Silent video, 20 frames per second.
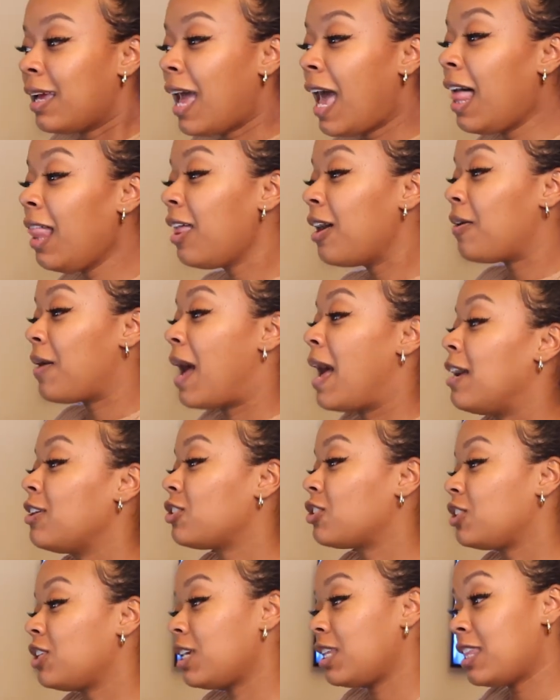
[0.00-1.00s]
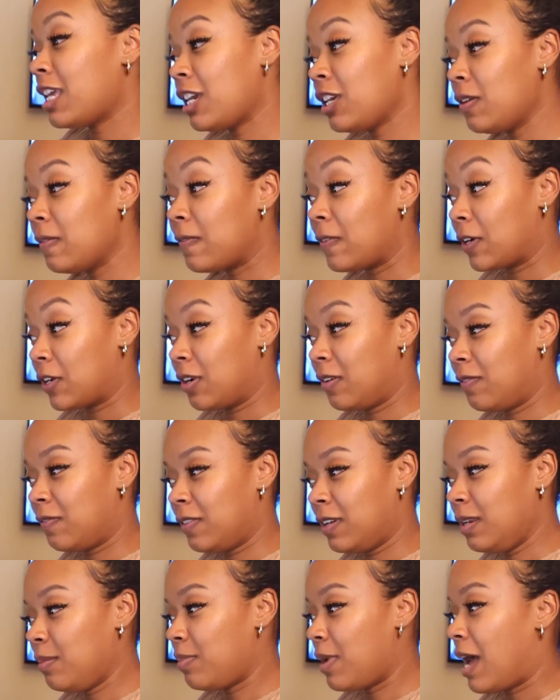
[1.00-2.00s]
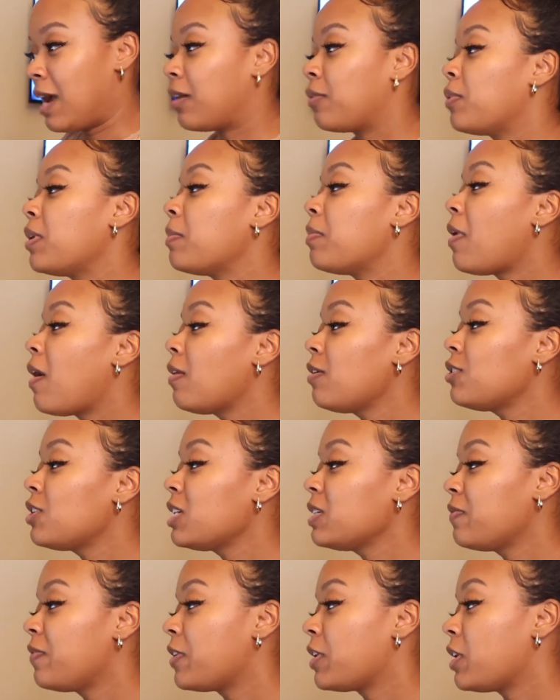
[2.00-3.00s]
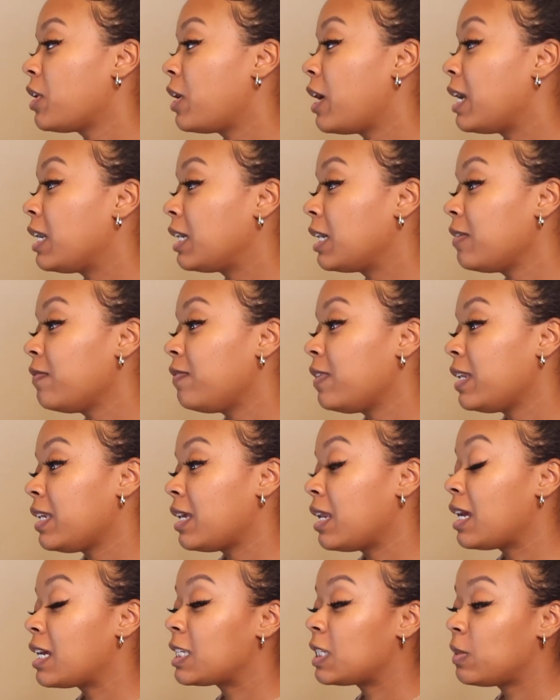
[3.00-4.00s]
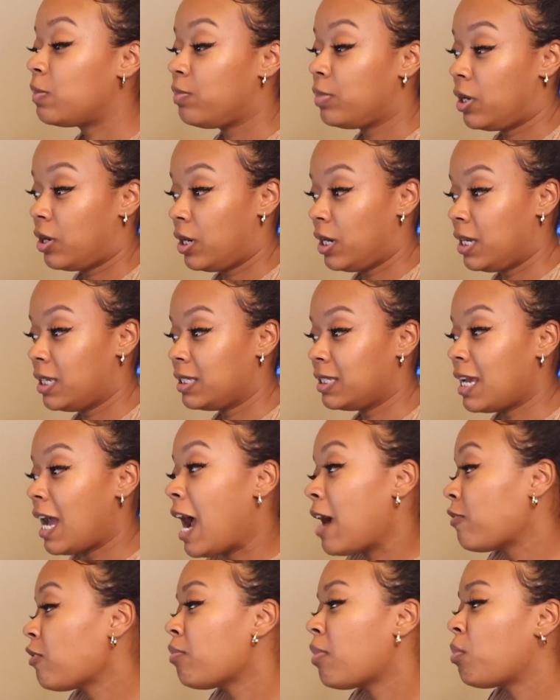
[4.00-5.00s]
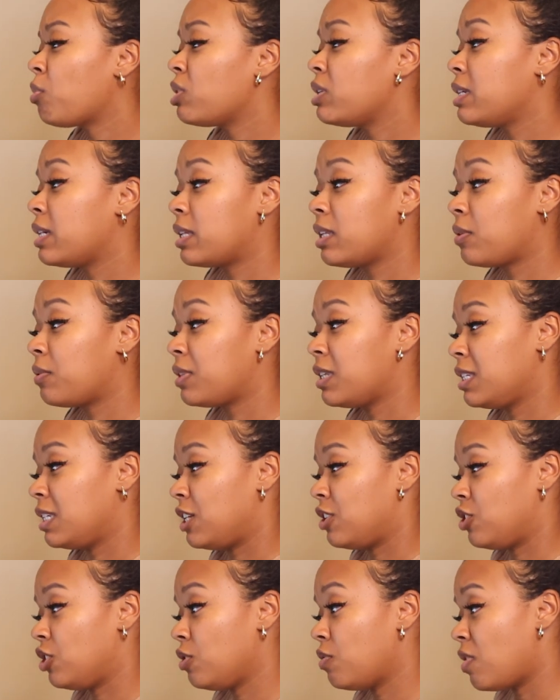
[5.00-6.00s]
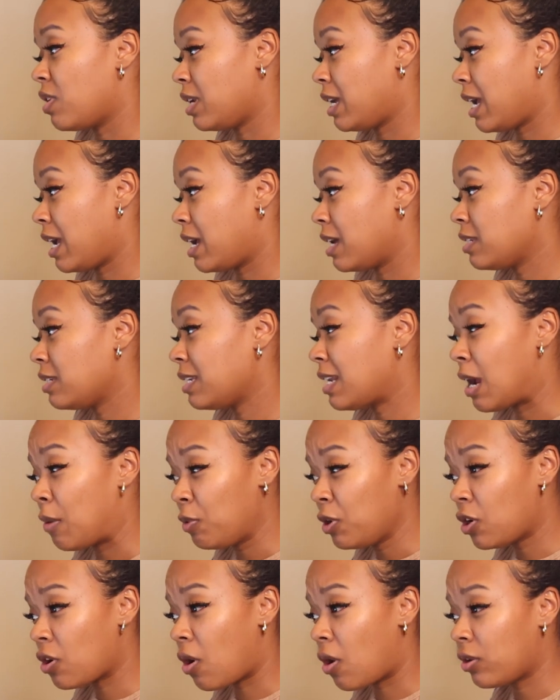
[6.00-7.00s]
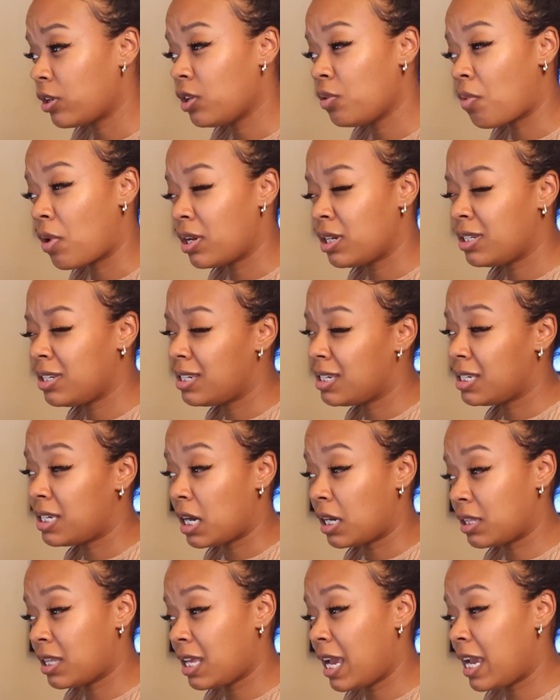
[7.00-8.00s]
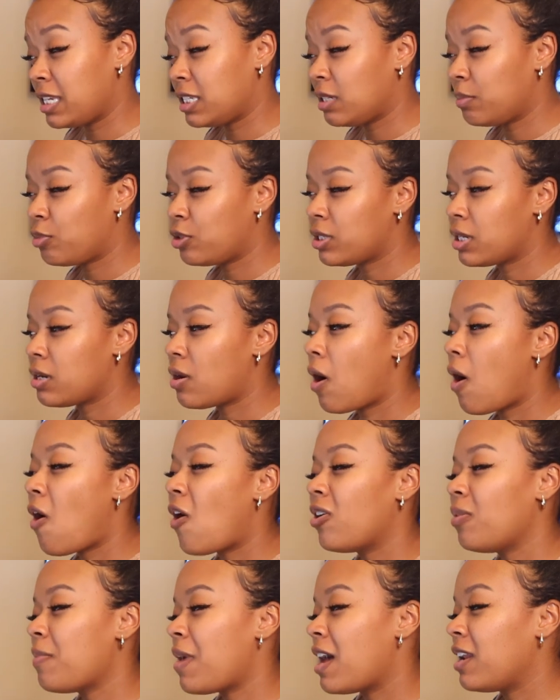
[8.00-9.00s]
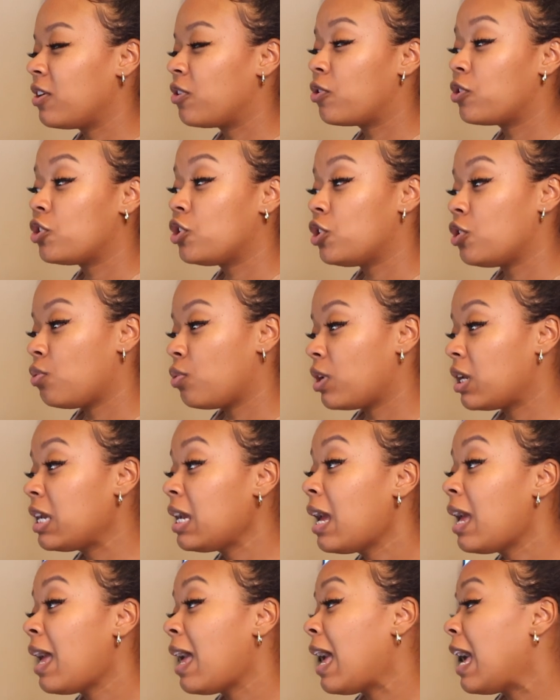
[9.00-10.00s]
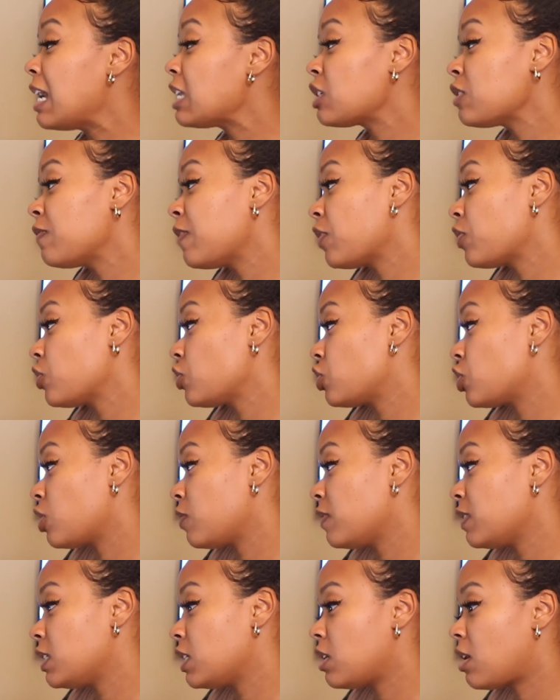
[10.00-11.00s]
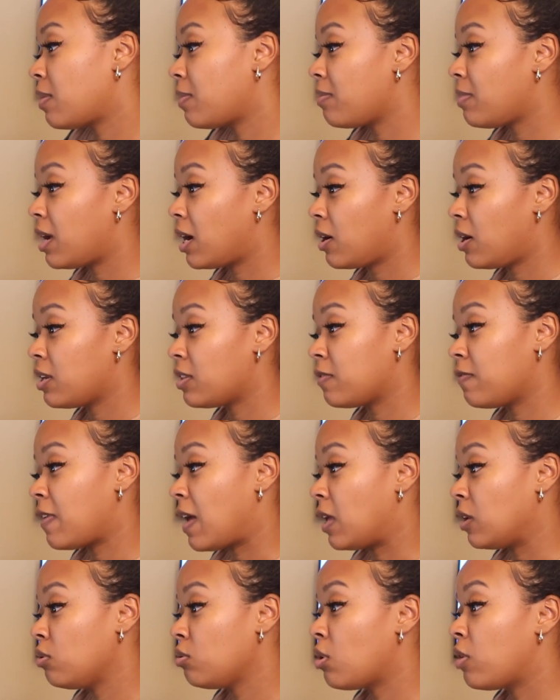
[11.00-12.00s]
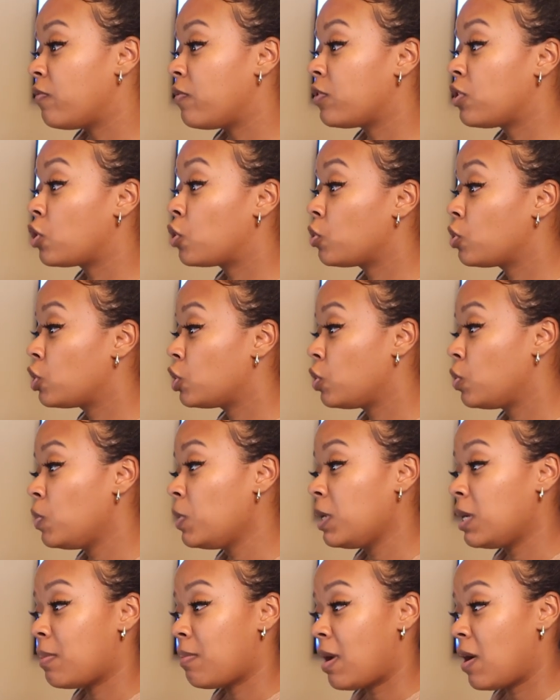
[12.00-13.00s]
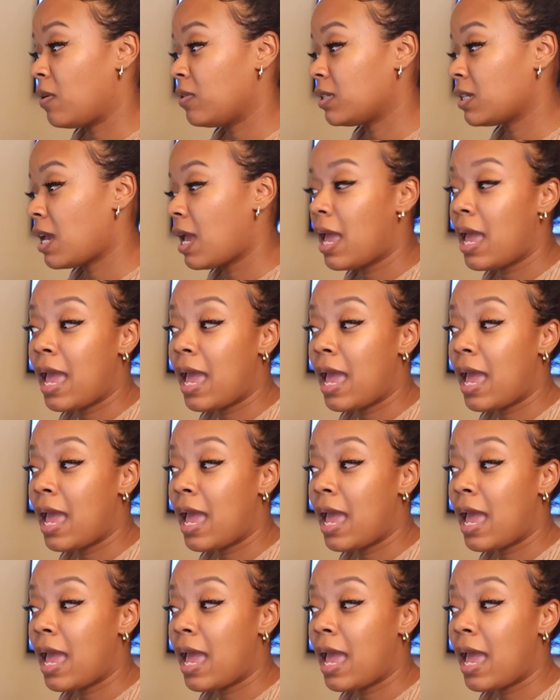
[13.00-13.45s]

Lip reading: Hello, Ashley. Thank you for your feedback. We apologize for your inconvenient experience. I remember dealing with this issue on hand, and I recall you wanted to deduct the 18% automatic gratuity as you felt the service did not merit the value of the gratuity amount,